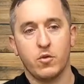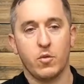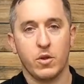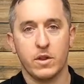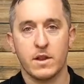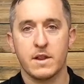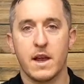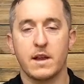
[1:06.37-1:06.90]
One
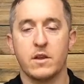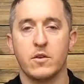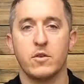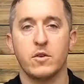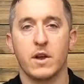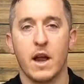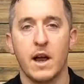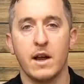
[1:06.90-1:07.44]
of the
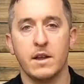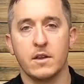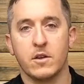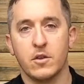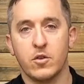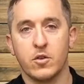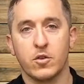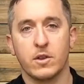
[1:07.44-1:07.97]
technical guys
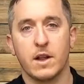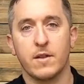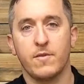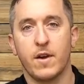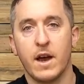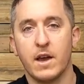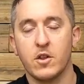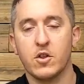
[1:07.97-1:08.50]
can just
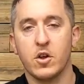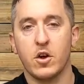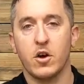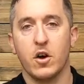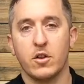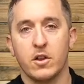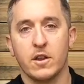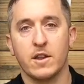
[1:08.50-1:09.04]
advise you
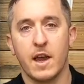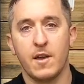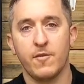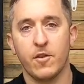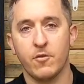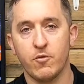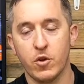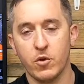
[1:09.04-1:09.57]
on a
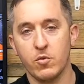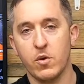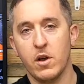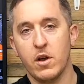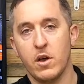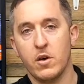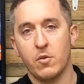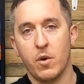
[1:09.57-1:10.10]
safer route
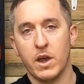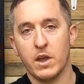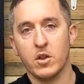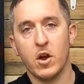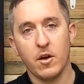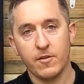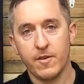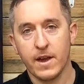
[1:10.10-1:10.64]
where you're
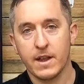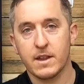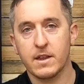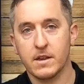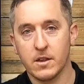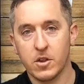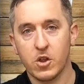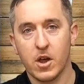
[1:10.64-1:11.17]
not
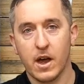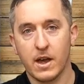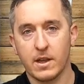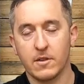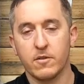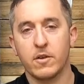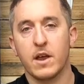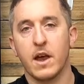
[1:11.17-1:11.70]
affecting the shine,
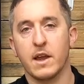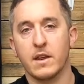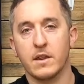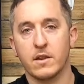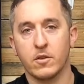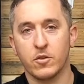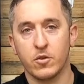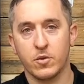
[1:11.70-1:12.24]
okay,
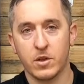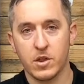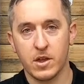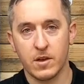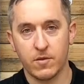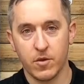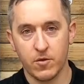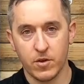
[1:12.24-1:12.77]
still to
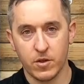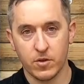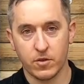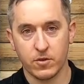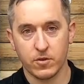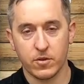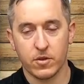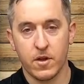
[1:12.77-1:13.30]
achieve the
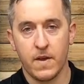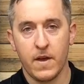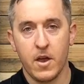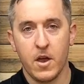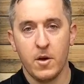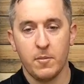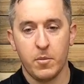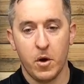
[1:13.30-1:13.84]
results.
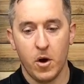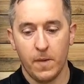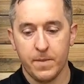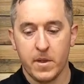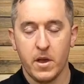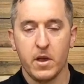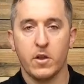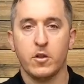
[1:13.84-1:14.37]

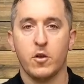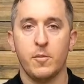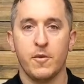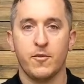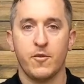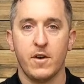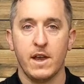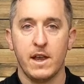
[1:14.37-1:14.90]
But number
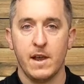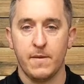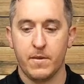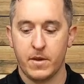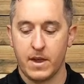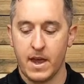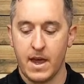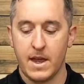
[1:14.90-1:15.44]
3,
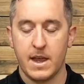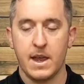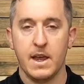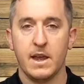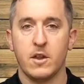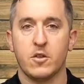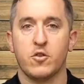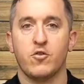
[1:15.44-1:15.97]
okay,
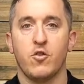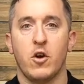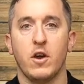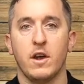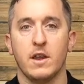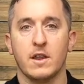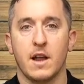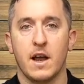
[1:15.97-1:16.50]
its
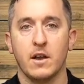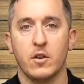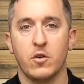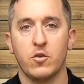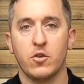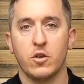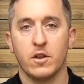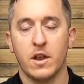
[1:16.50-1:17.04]
strongest
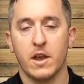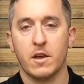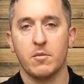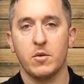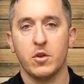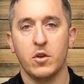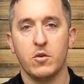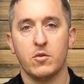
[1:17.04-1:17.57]
dilution that it
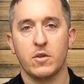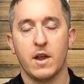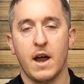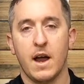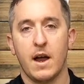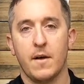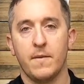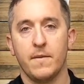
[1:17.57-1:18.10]
can be used
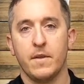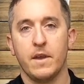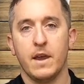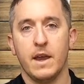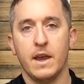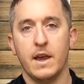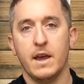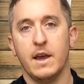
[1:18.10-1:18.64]
at
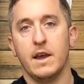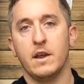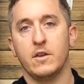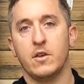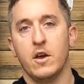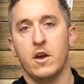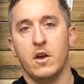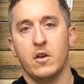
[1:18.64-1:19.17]

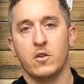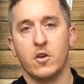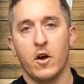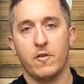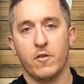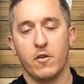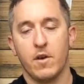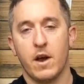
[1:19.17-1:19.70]
is
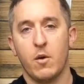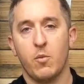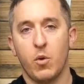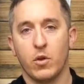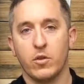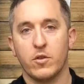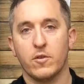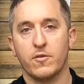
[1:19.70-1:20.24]
sort of around
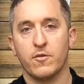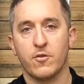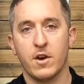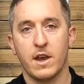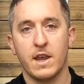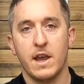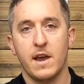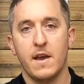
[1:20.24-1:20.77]
1 to
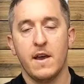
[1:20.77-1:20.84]
3.